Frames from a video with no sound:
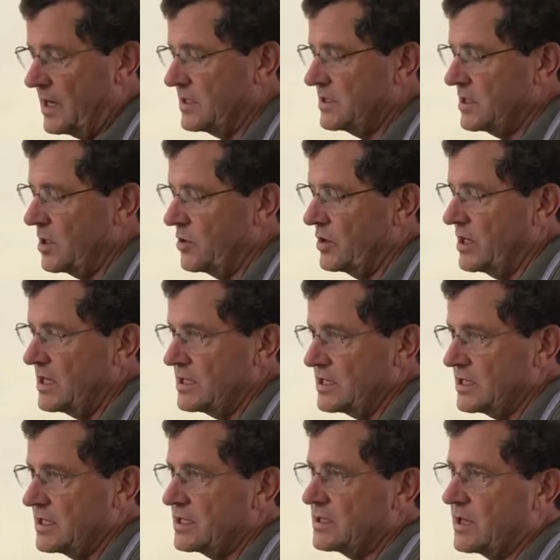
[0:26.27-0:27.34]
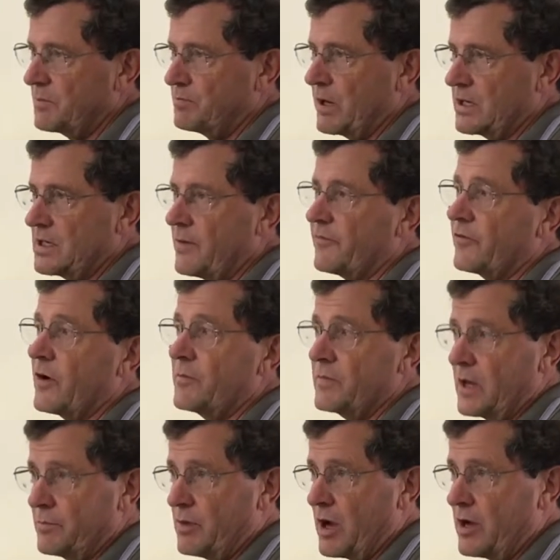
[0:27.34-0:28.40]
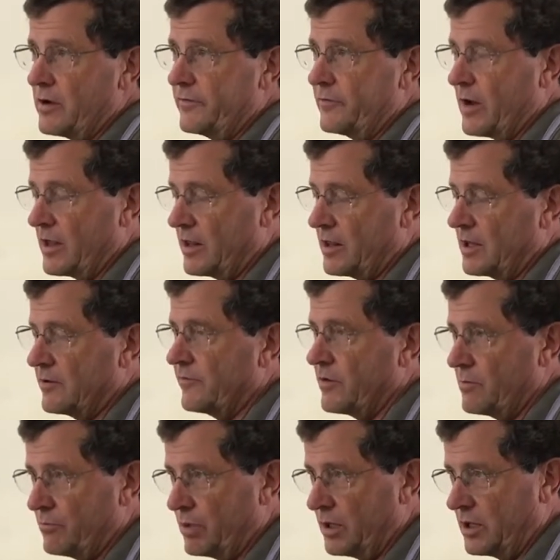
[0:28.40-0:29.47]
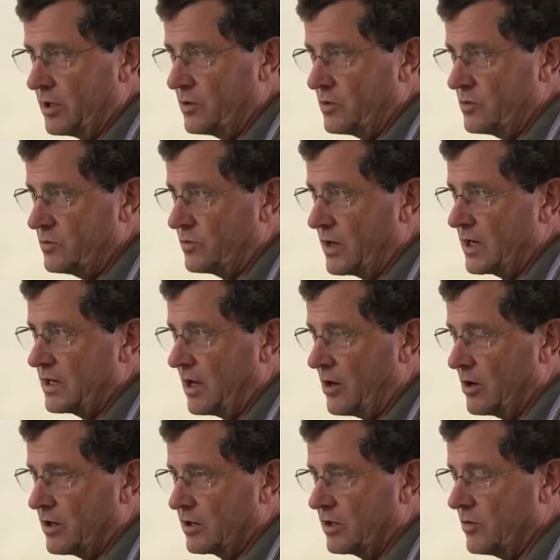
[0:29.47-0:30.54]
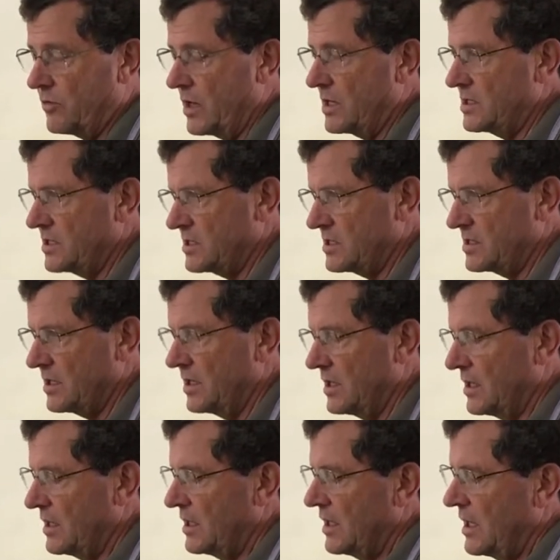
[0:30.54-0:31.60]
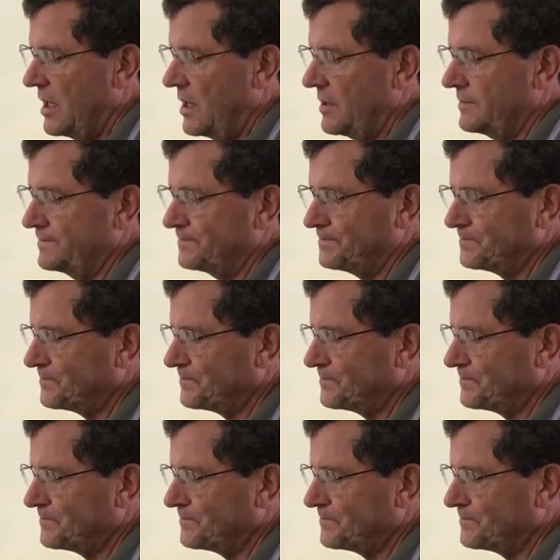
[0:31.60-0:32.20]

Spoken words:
So this is picked up from above rather than from below, right? Pardon your wrists.